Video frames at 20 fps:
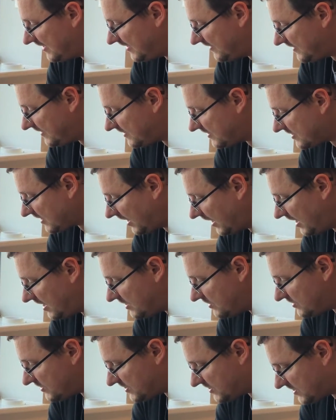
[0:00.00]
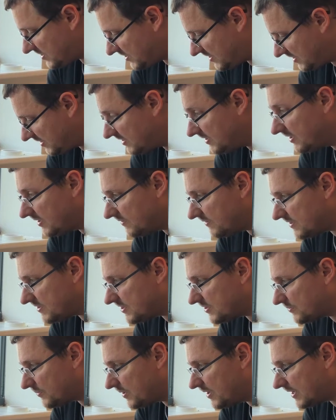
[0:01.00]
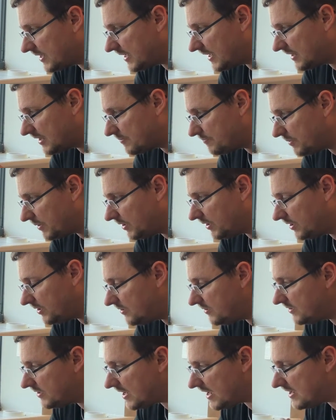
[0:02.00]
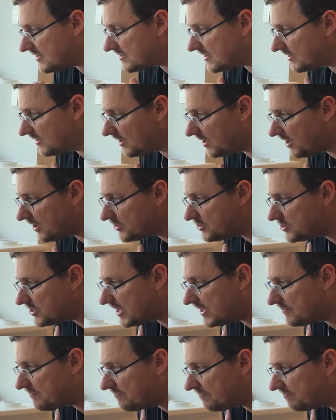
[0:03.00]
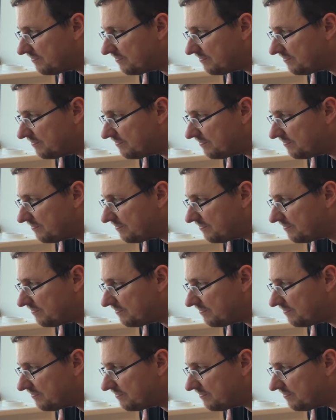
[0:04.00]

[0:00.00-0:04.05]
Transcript: This is closed. This is working. The balloon is enlarging.